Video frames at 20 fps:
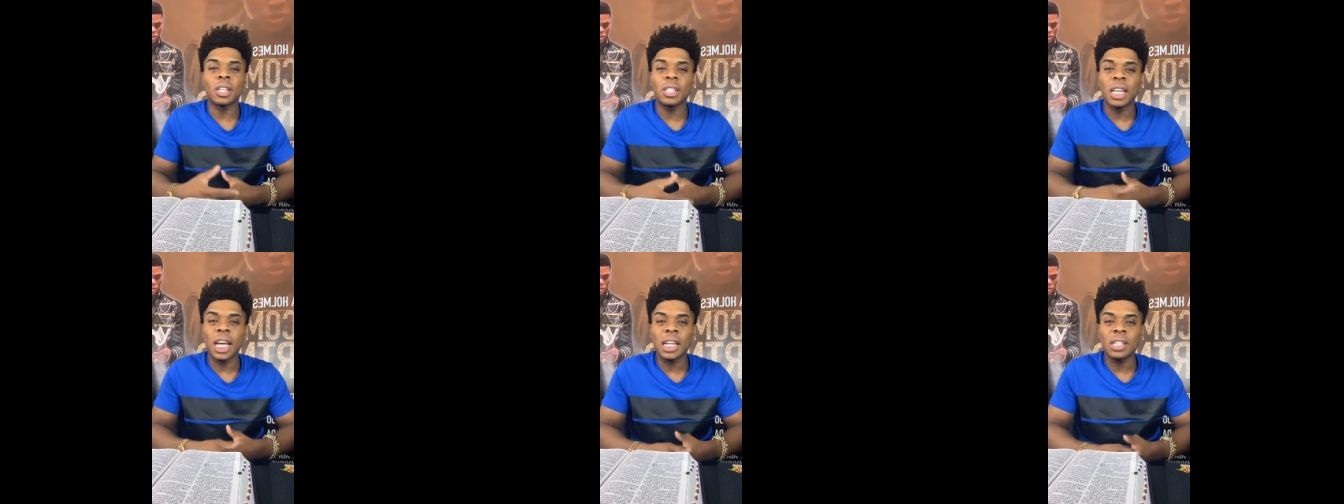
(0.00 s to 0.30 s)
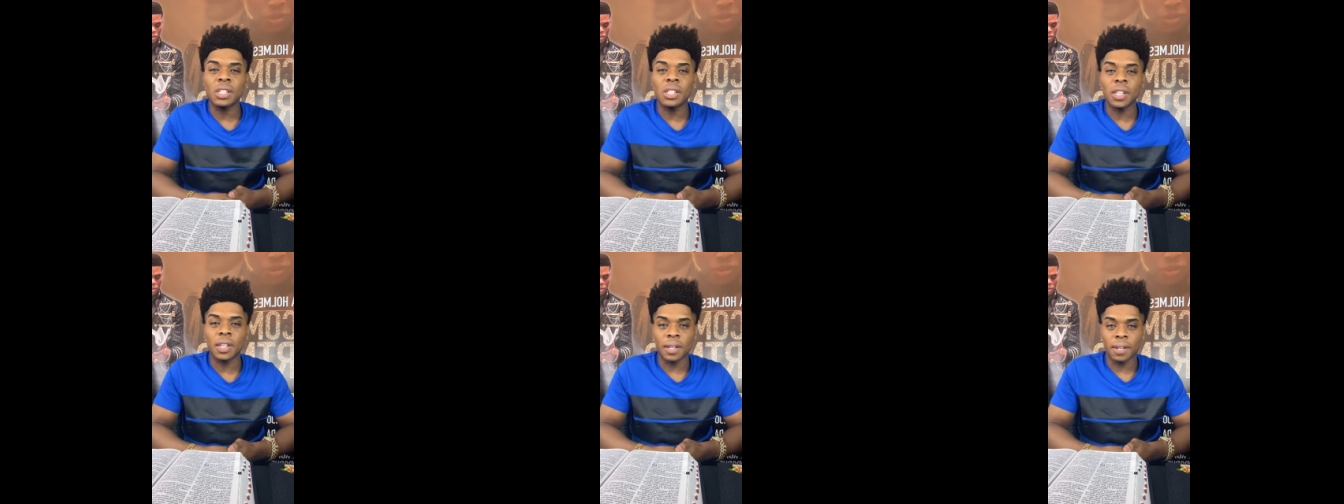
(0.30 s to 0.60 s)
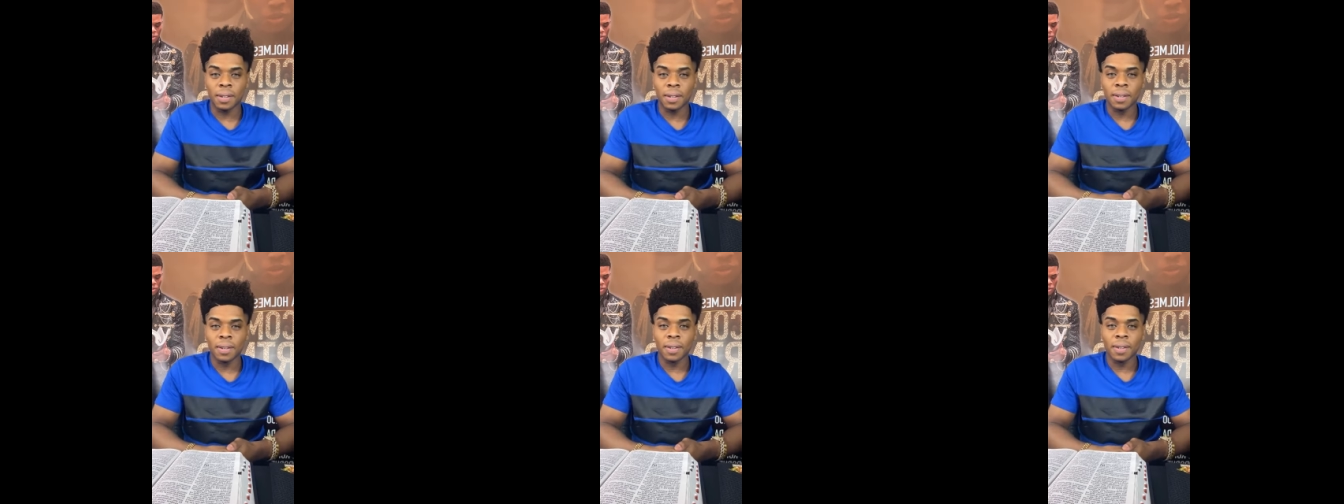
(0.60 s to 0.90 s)

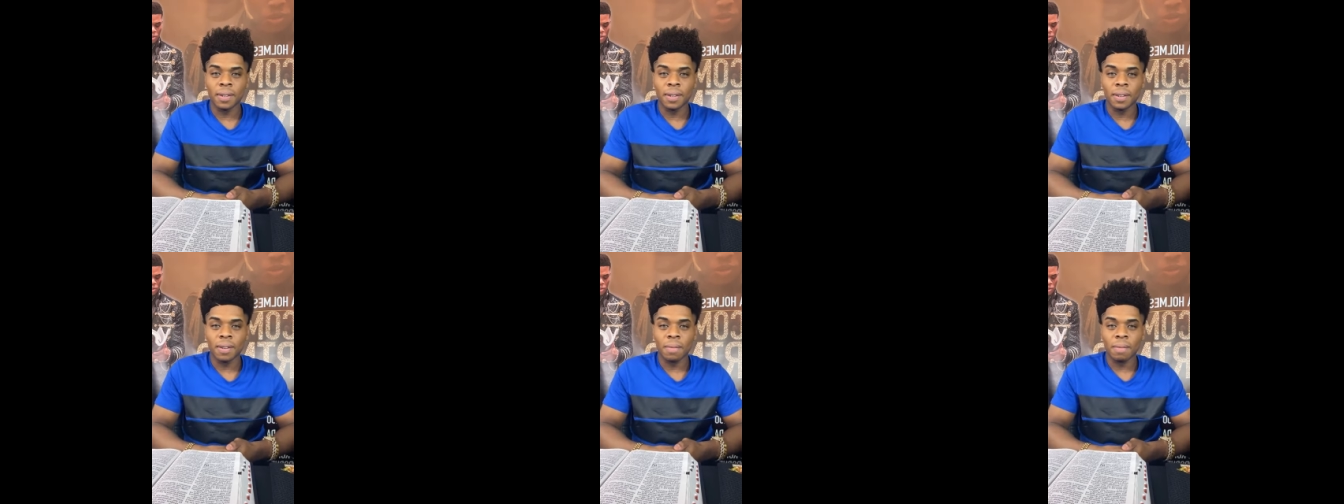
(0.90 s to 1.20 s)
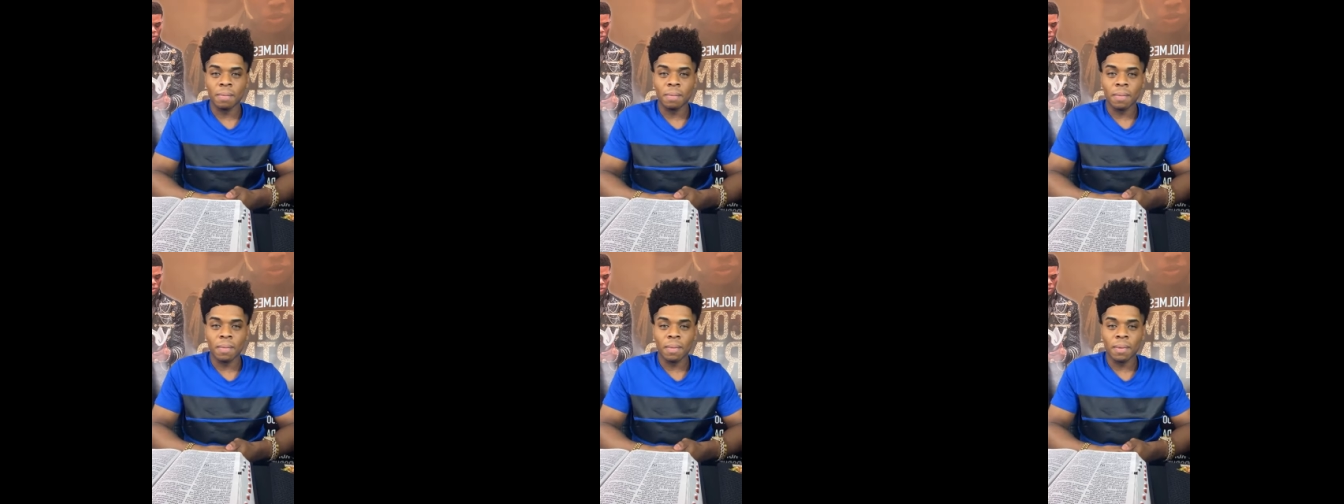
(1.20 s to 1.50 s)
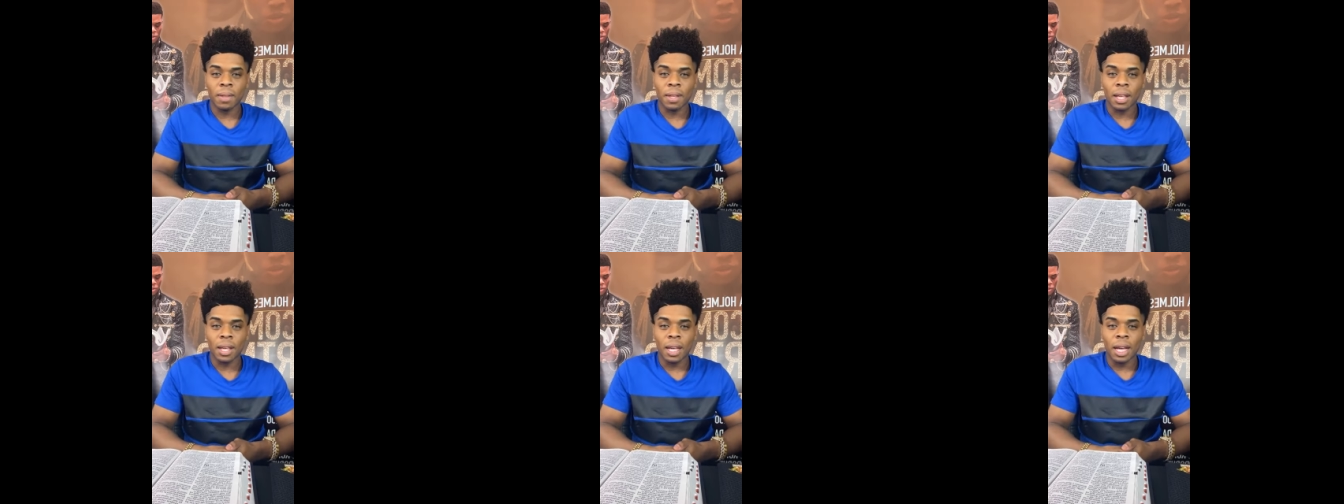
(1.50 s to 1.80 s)
attention.
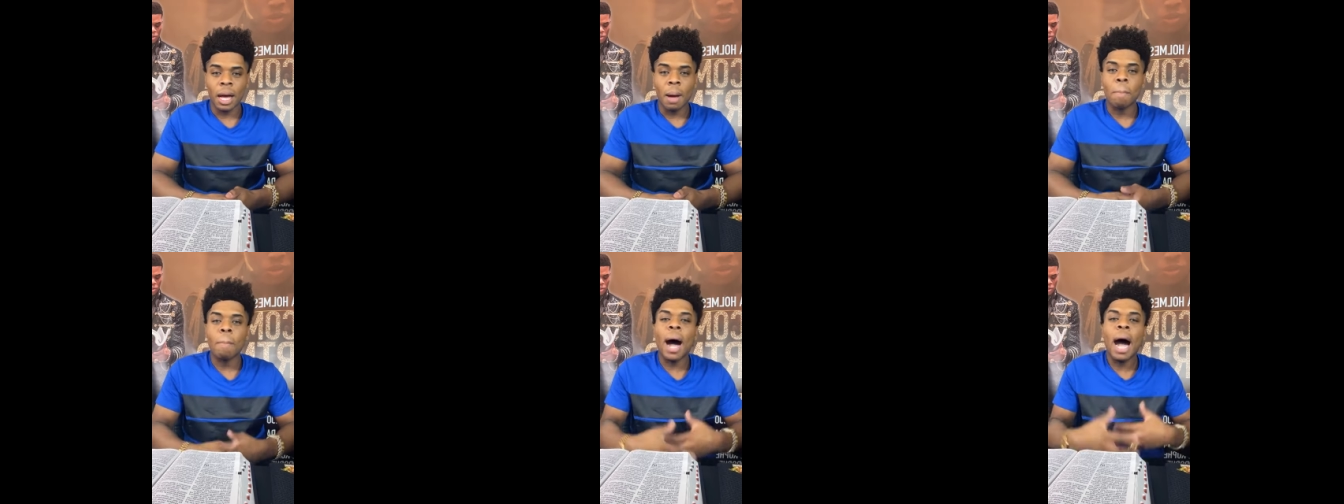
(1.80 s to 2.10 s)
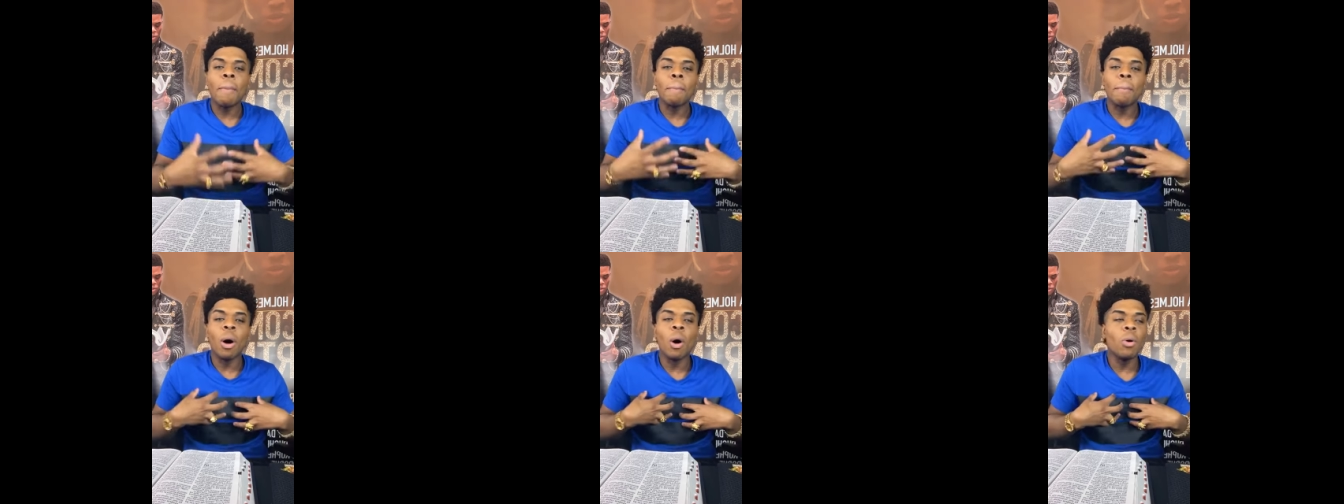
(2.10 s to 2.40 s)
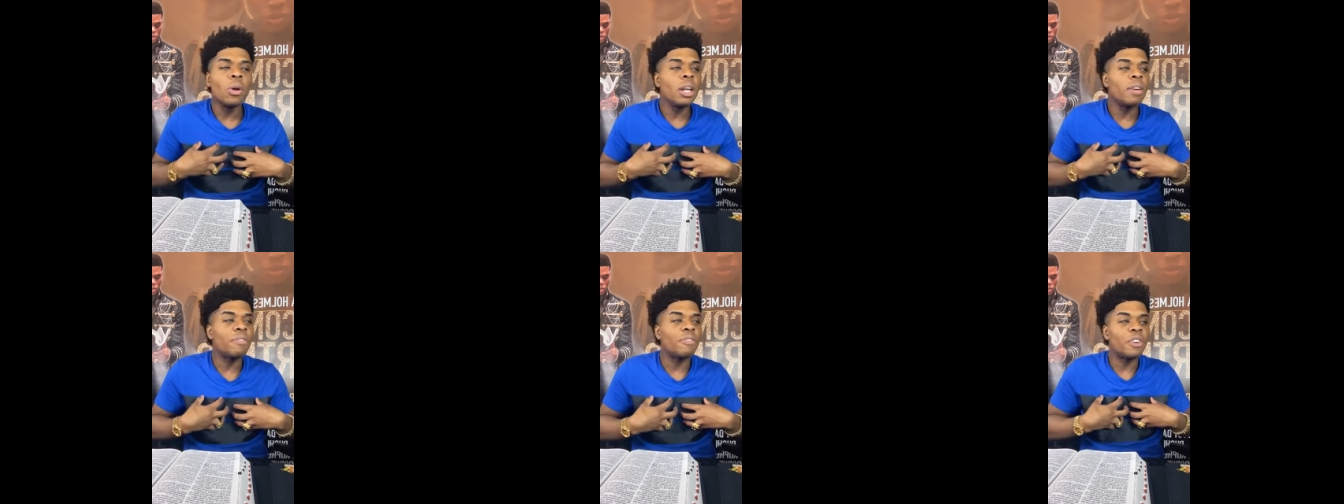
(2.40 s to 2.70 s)
My
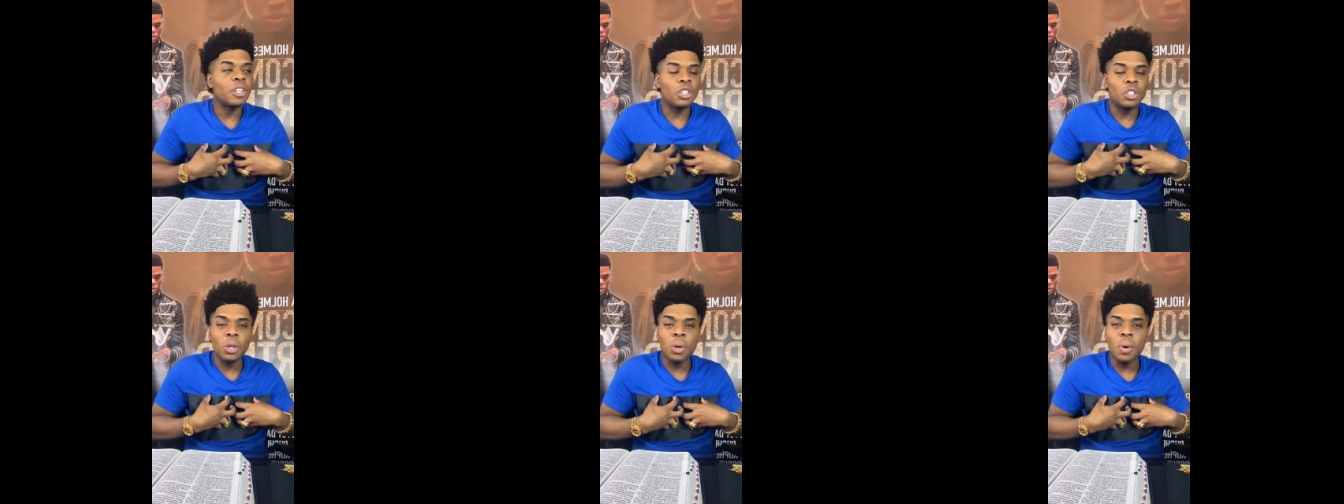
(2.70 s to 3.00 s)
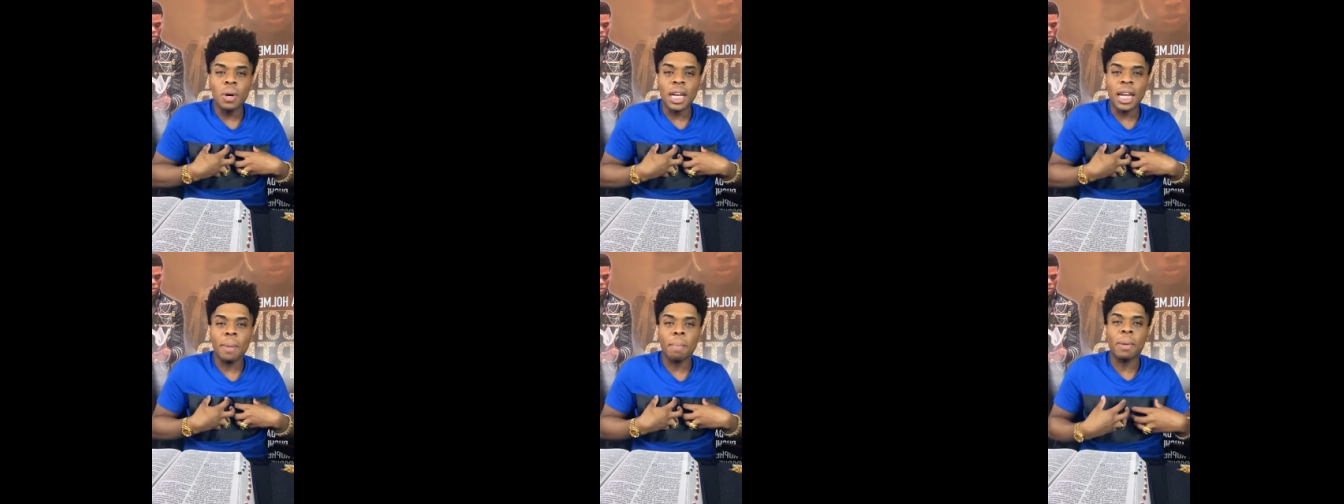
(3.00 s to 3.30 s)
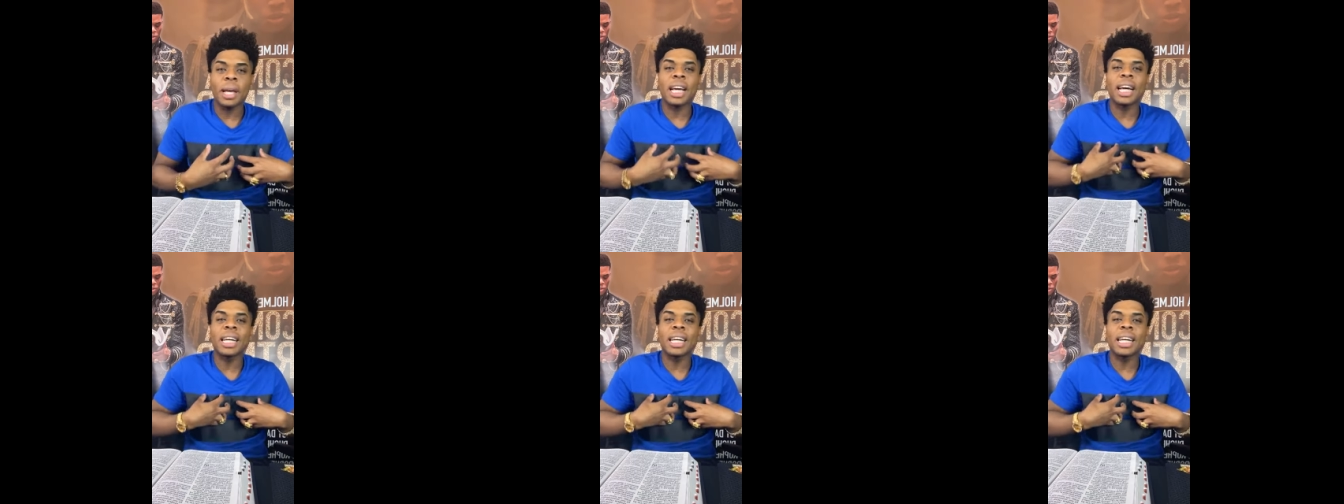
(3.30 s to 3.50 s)
motive for doing it